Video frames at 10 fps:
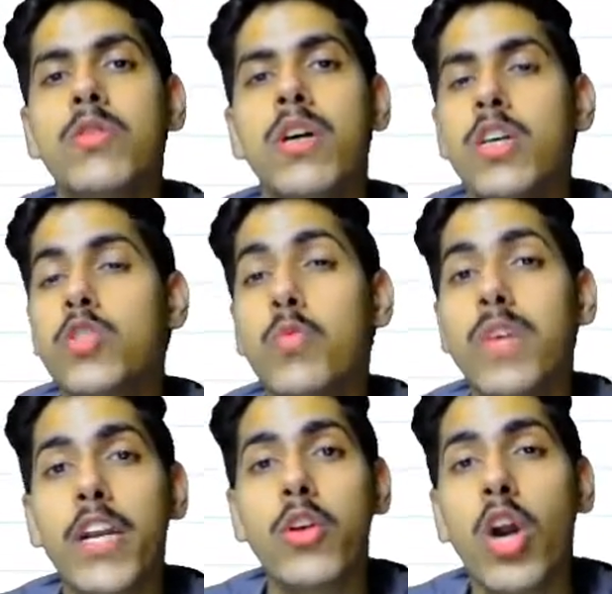So we are
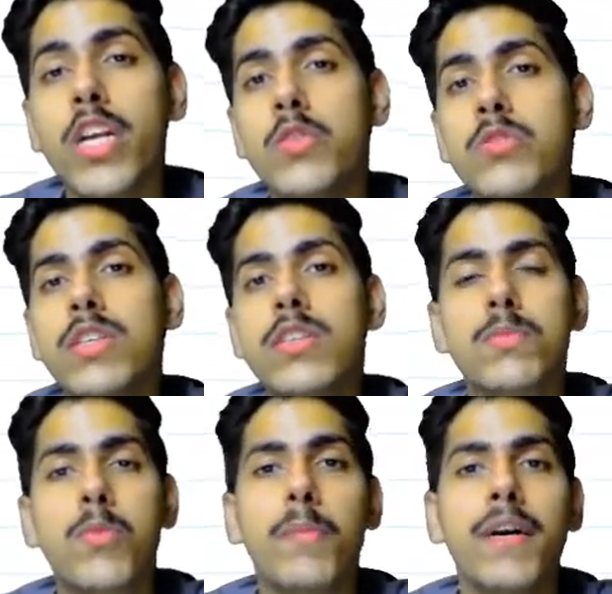not using this
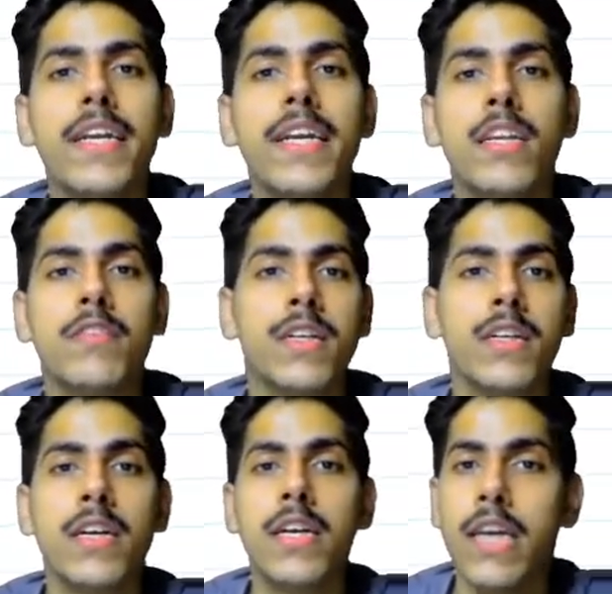property anywhere,
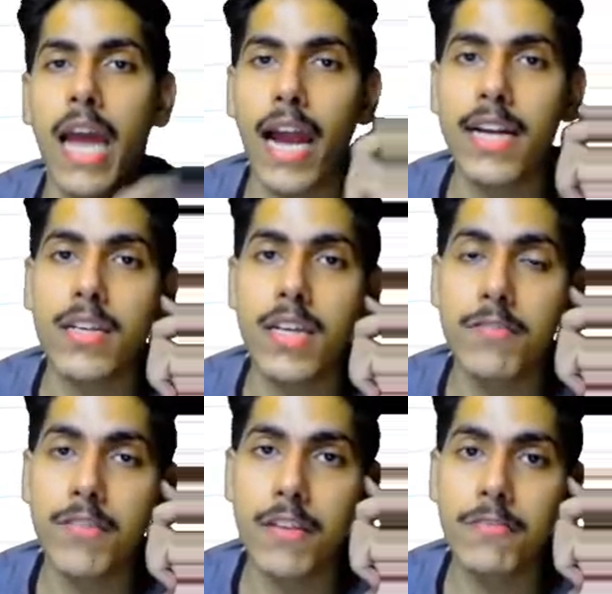and
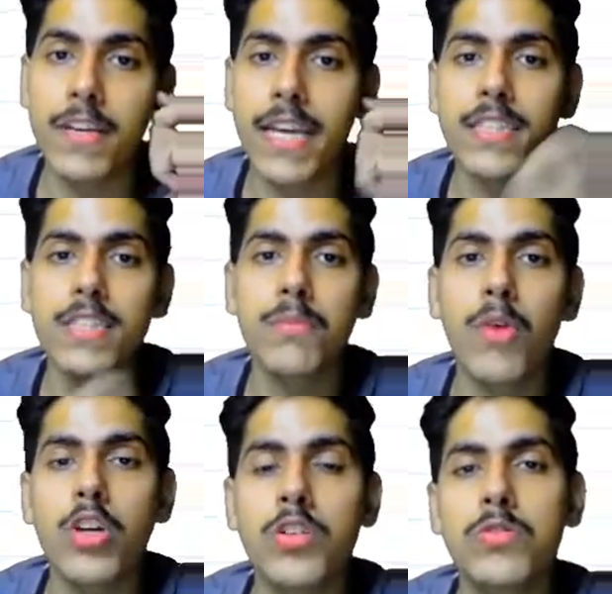if we can somehow
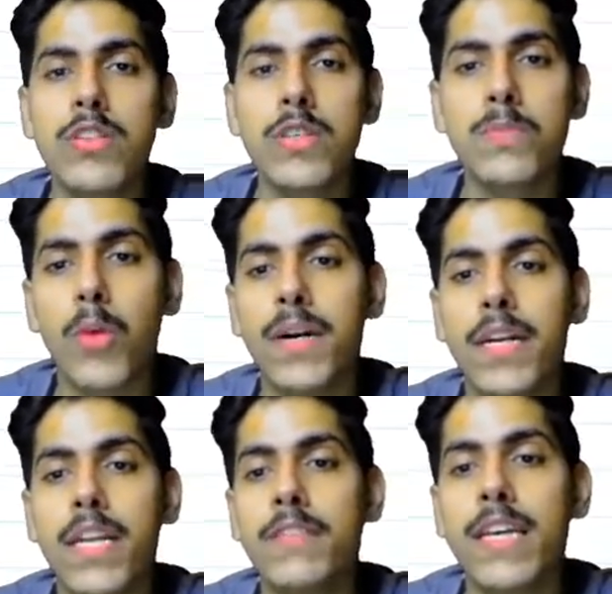use this
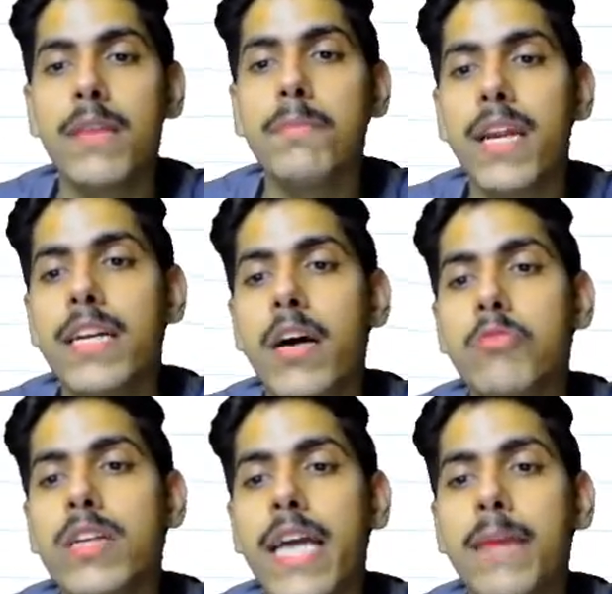property, we can bring down the
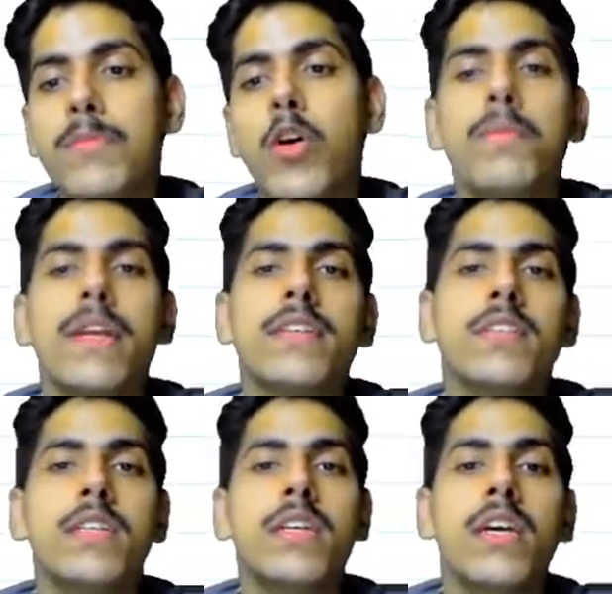time
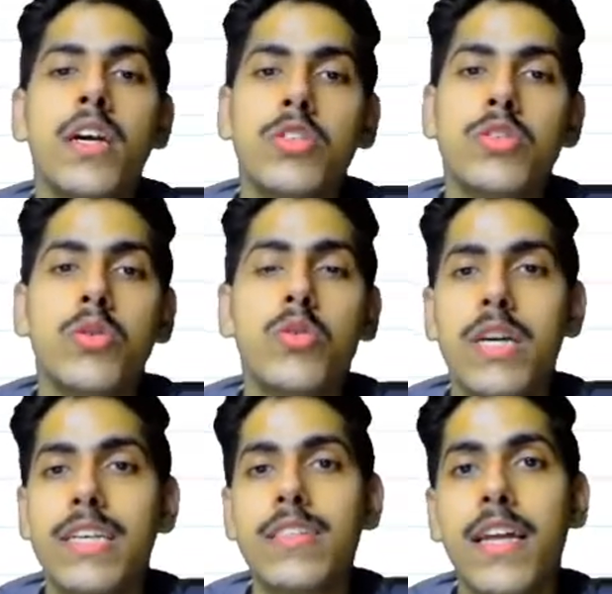complexity. So
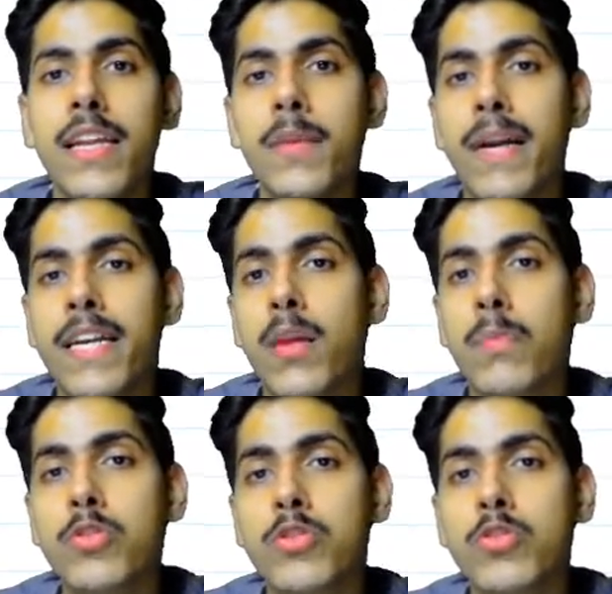is there any better
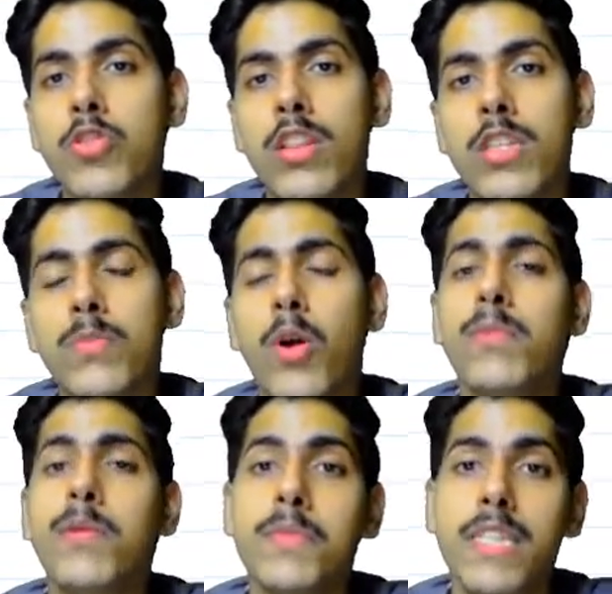approach to solve this
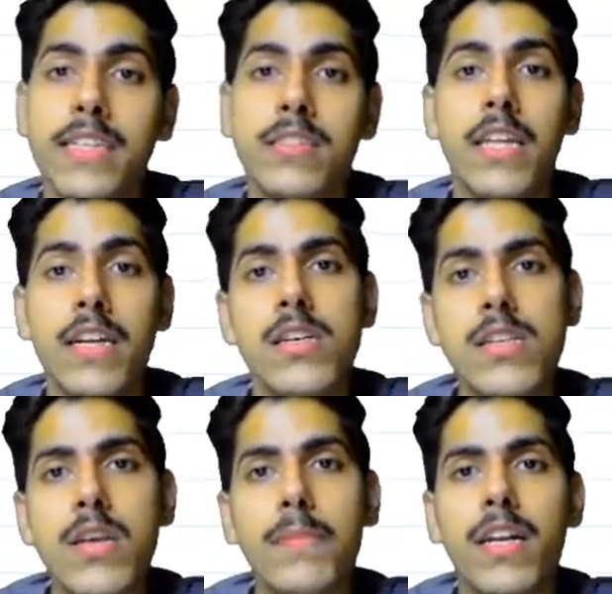problem? Yes, there is
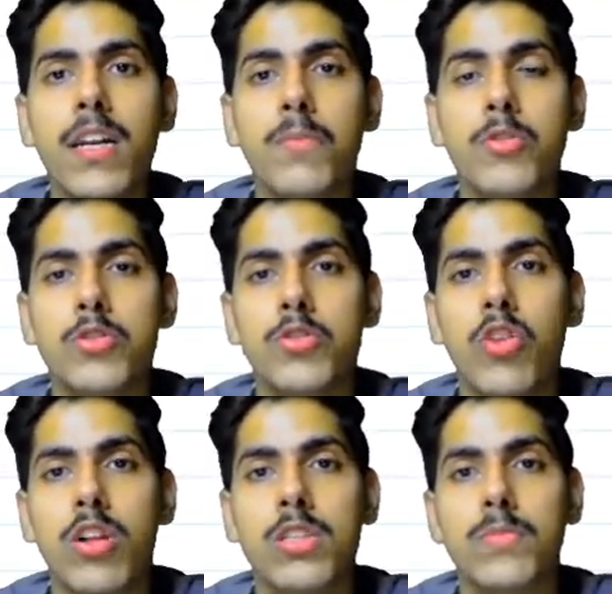a better approach to solve
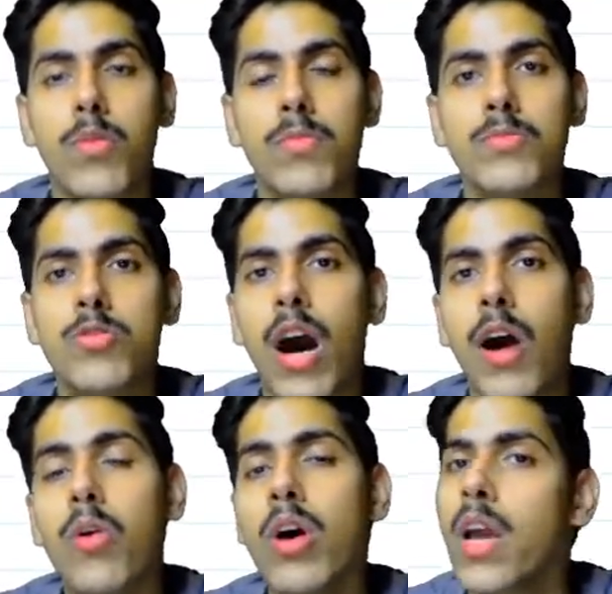this problem. So
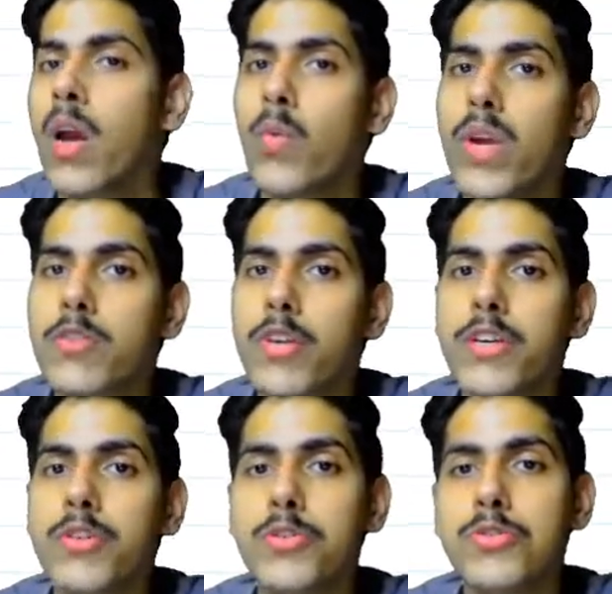how we are going to
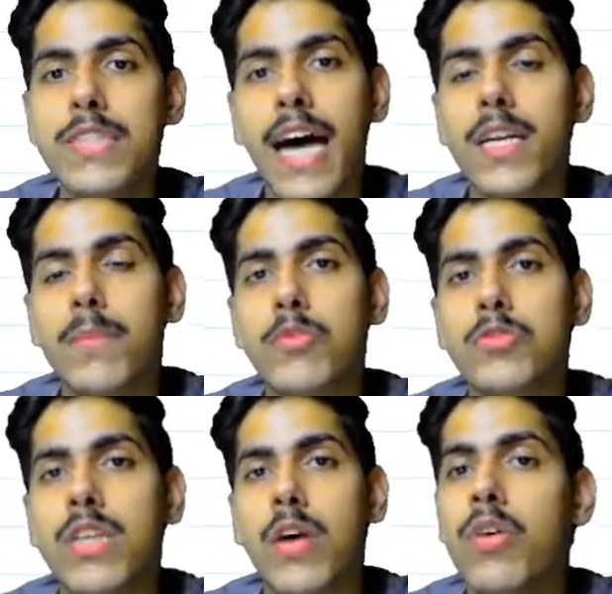use that approach
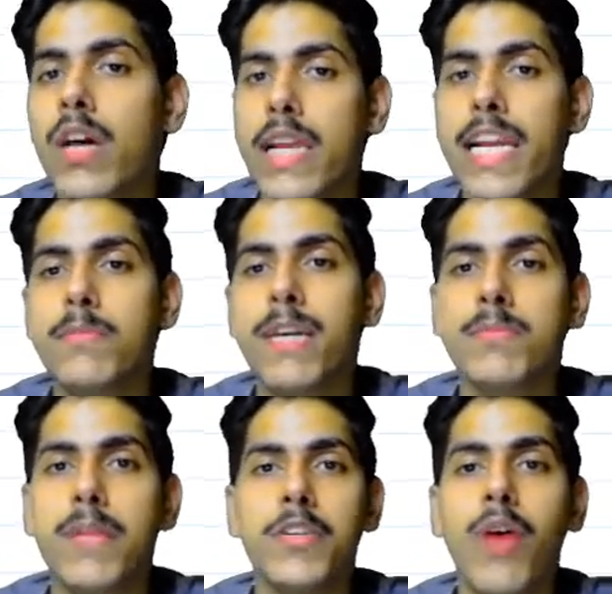now? Let me
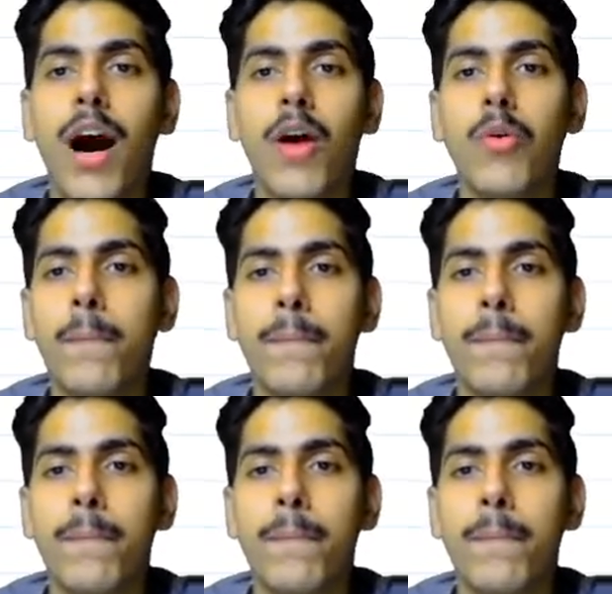explain you how.